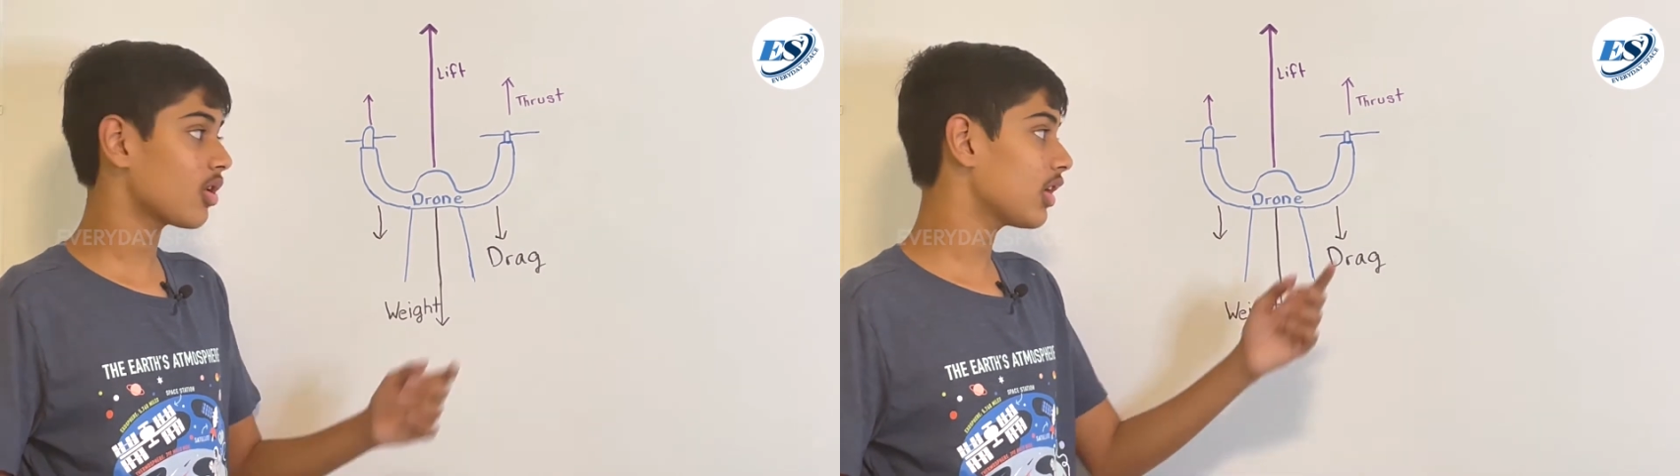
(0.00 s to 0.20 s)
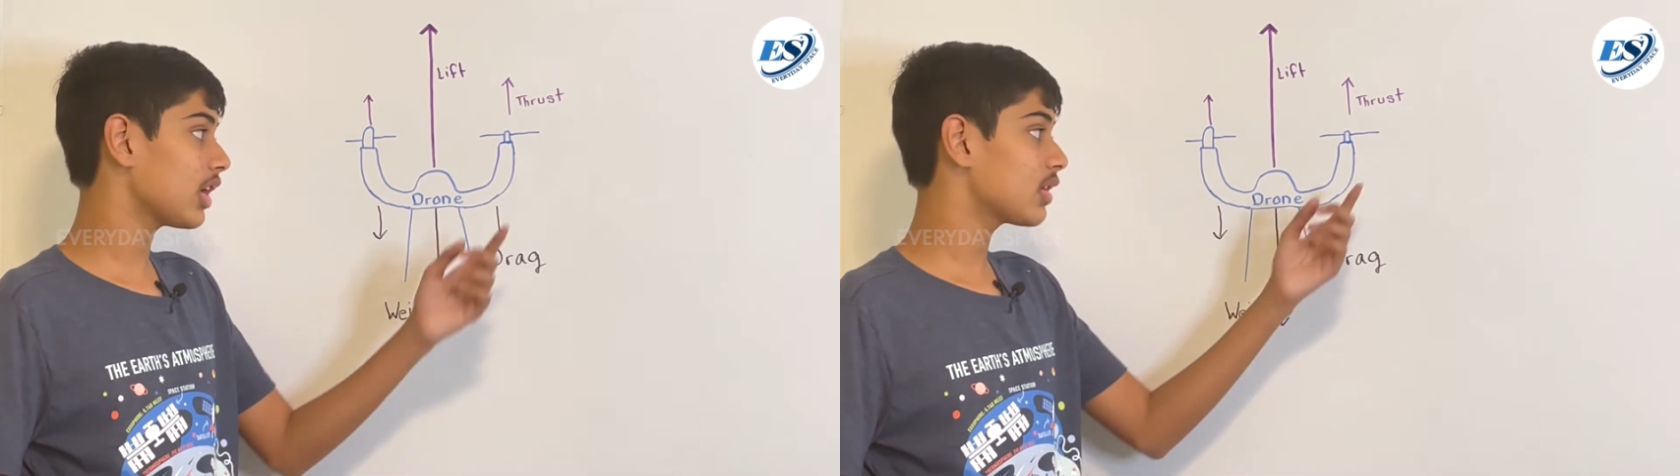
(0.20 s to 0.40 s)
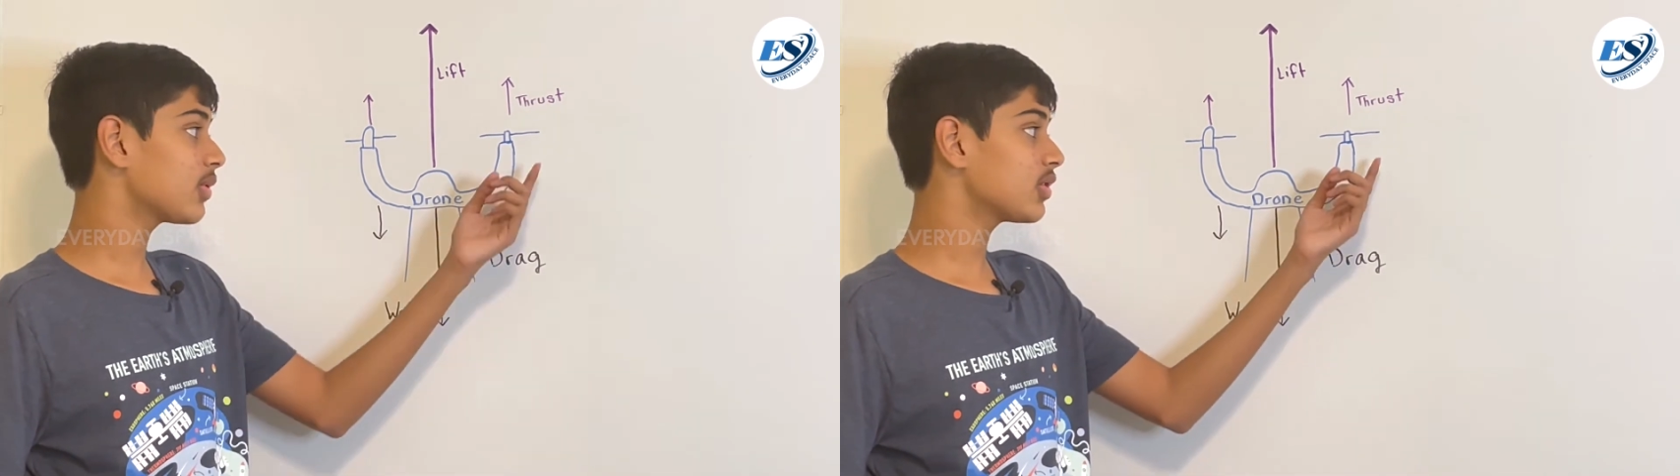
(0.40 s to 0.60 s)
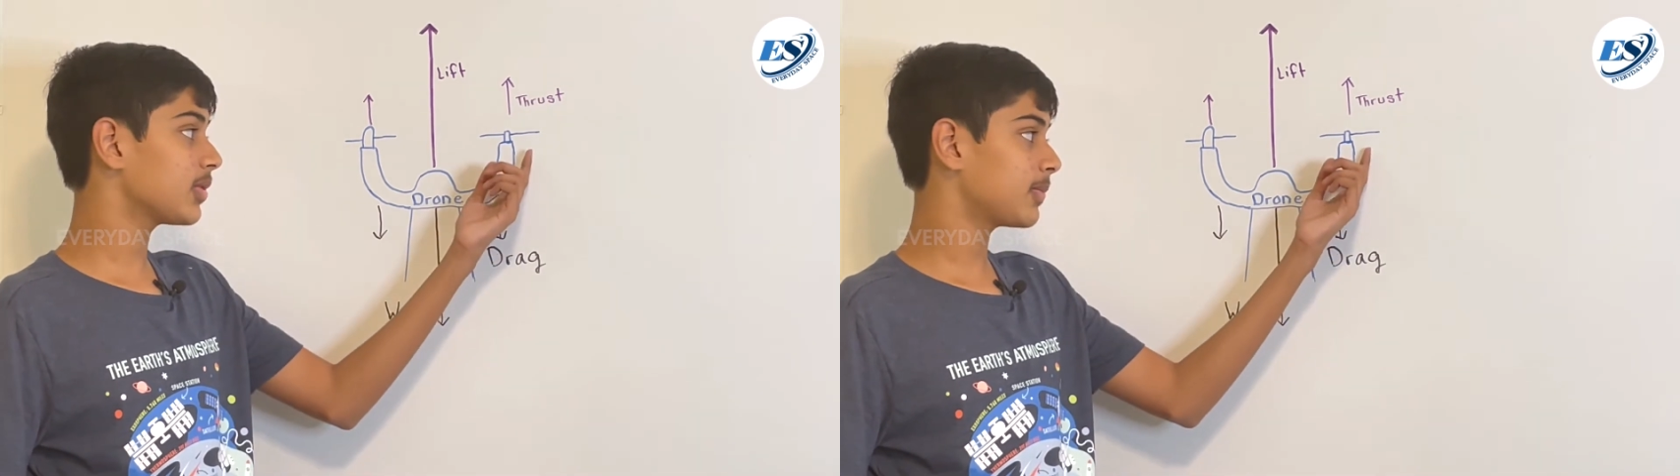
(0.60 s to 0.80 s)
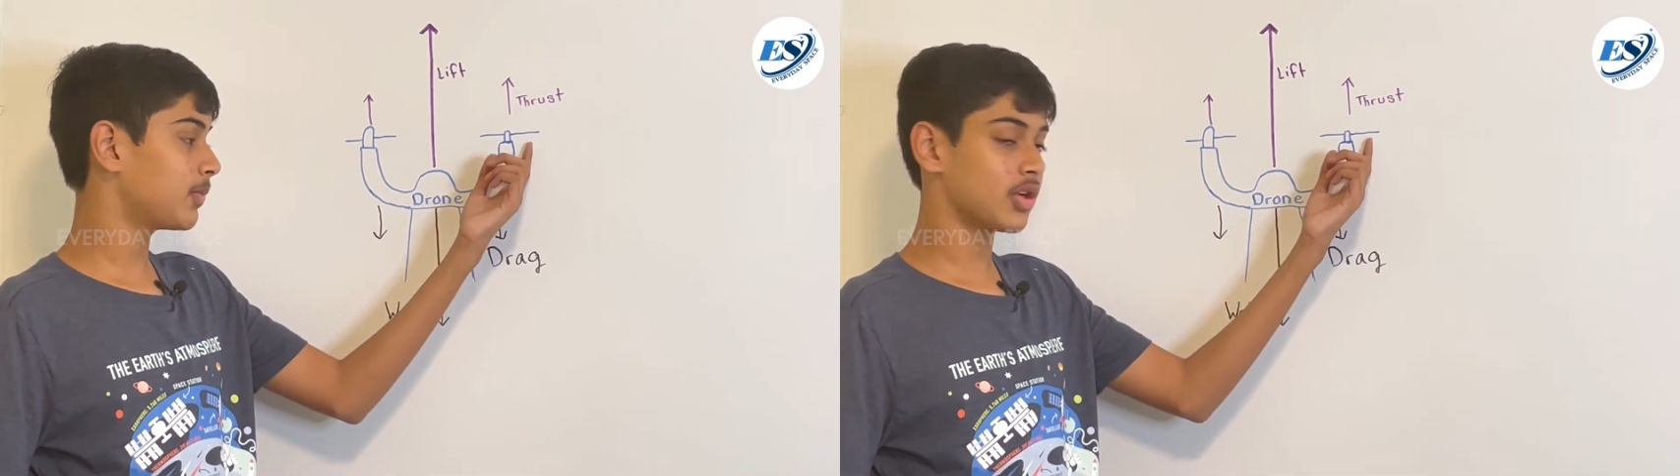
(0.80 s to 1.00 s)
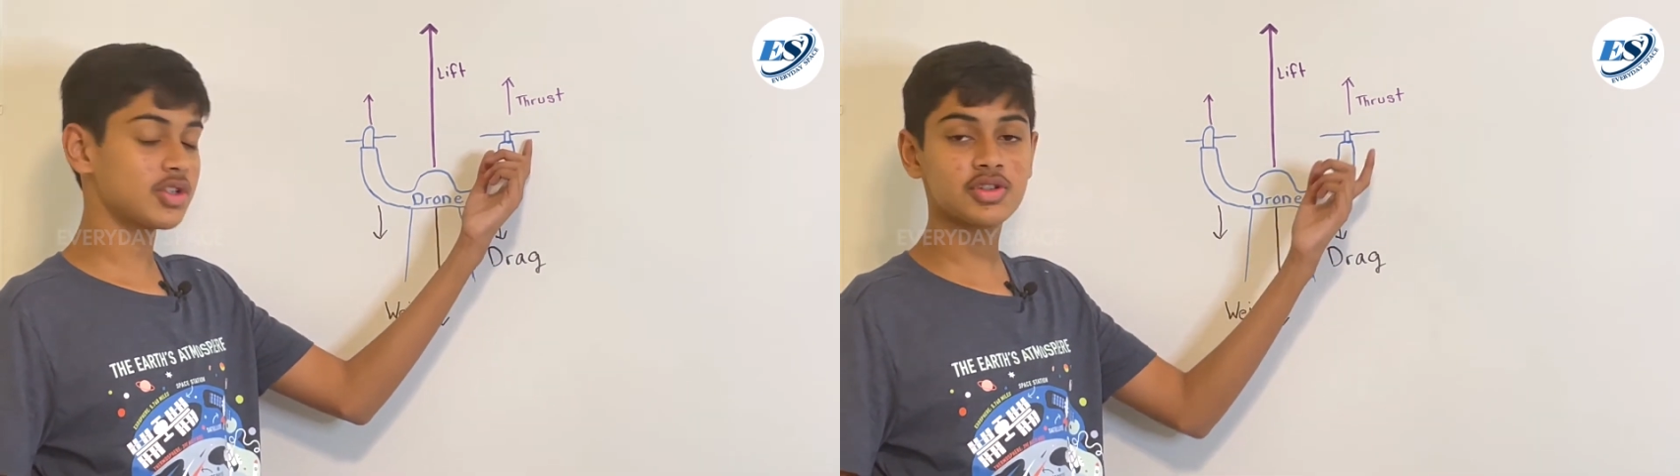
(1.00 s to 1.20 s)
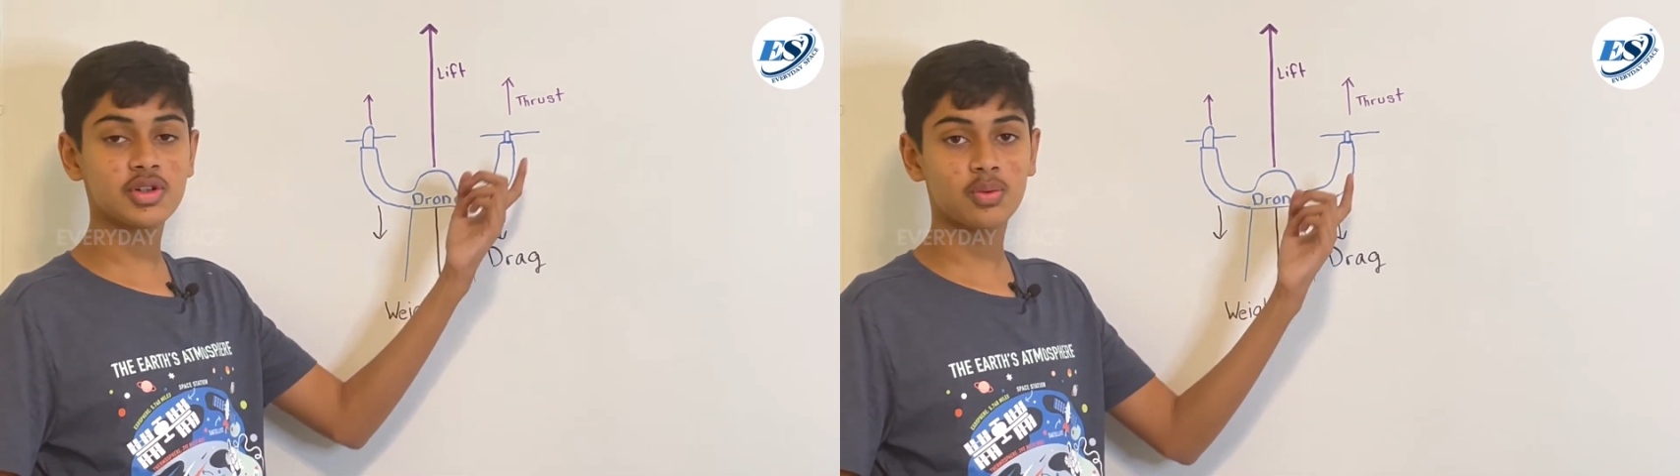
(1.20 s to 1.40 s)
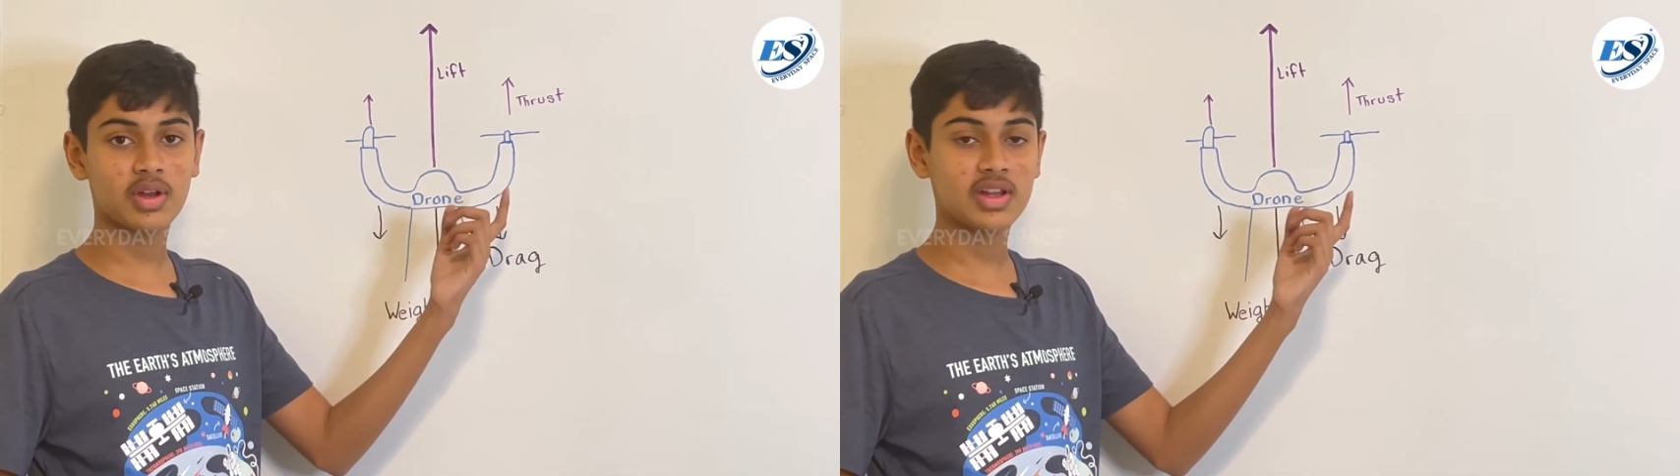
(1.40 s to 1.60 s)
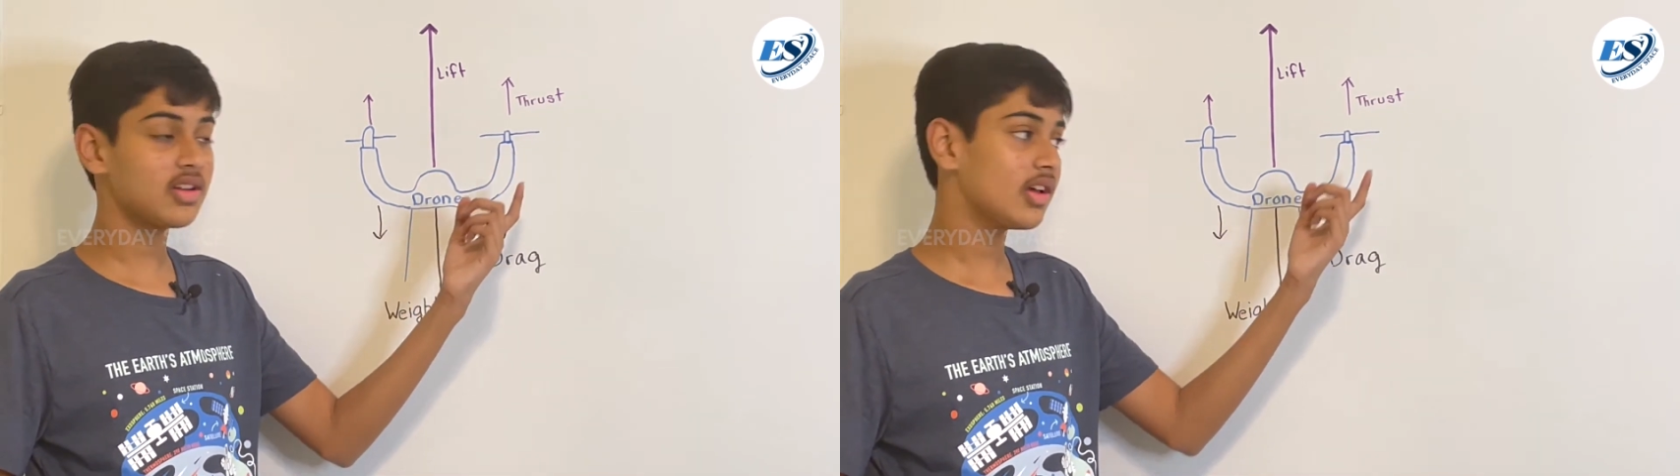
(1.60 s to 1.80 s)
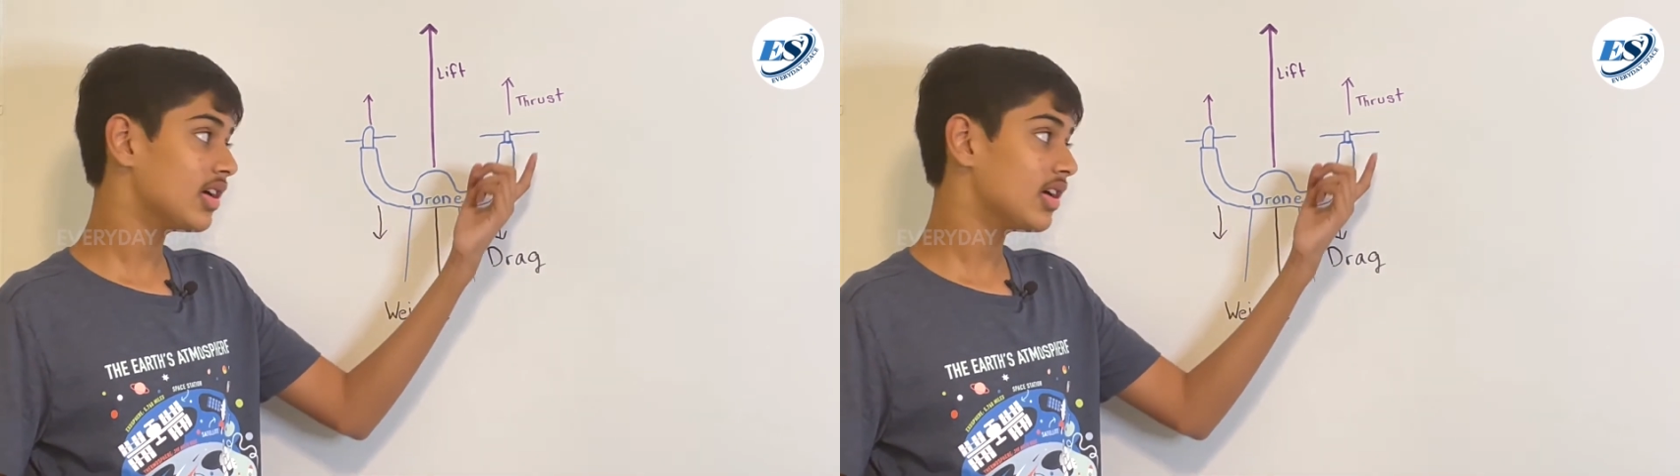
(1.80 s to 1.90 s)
are able to push the wind